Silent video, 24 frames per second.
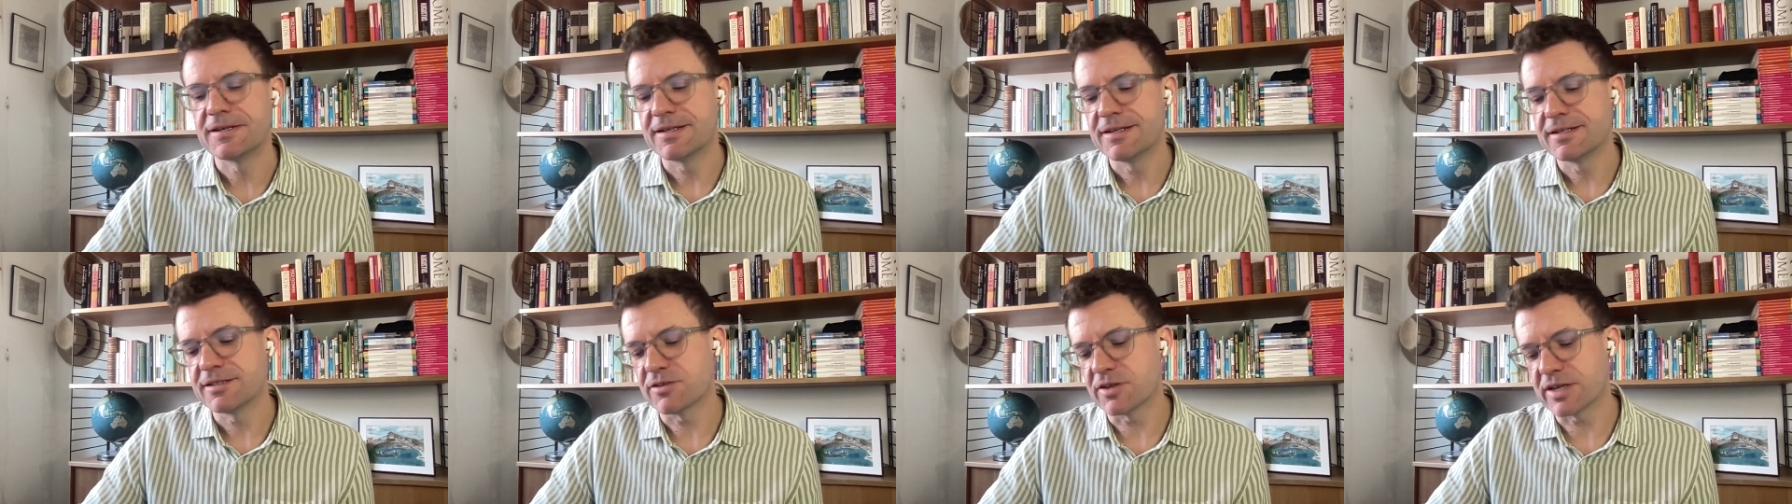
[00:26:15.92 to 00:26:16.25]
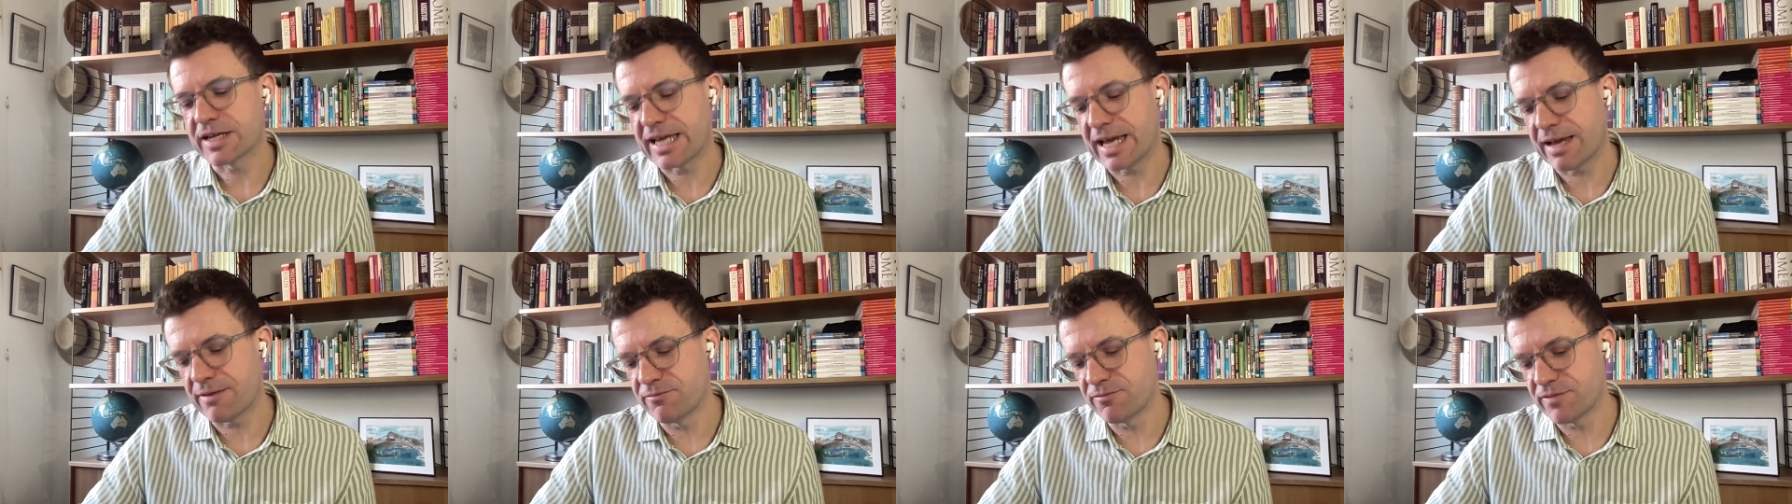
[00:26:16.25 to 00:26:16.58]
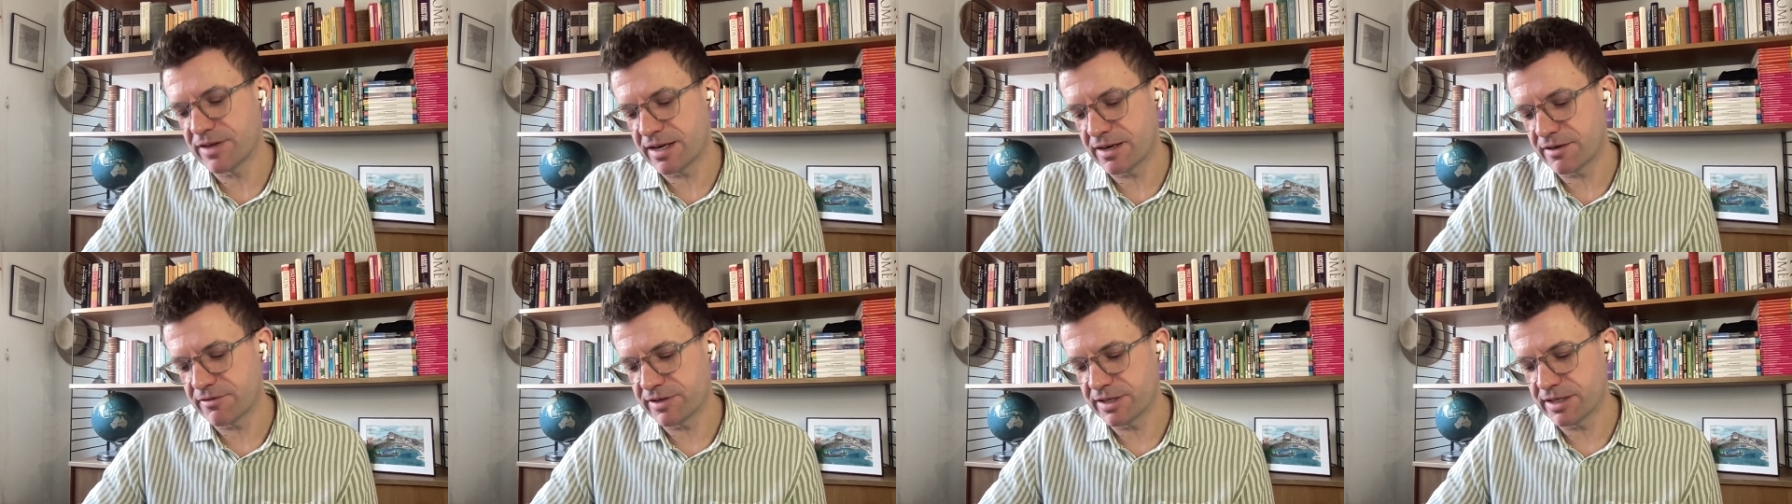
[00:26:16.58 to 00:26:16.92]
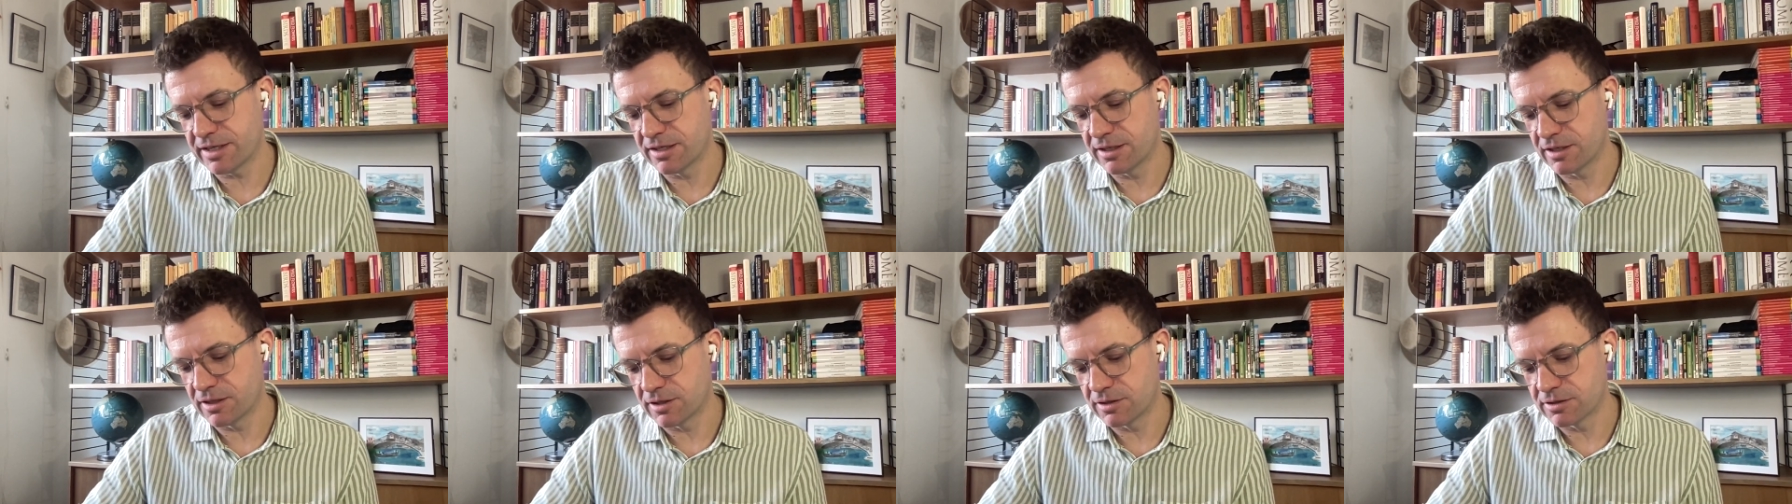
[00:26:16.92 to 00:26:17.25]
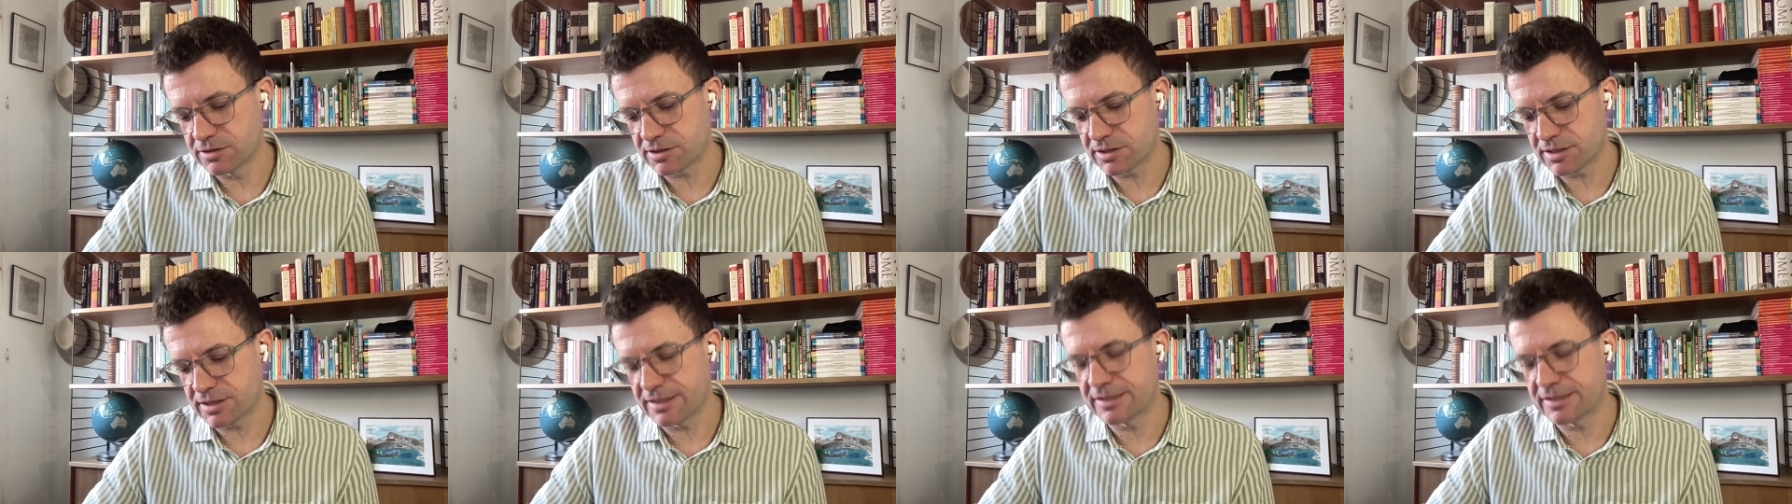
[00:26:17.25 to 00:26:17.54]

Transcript: it can vary a lot.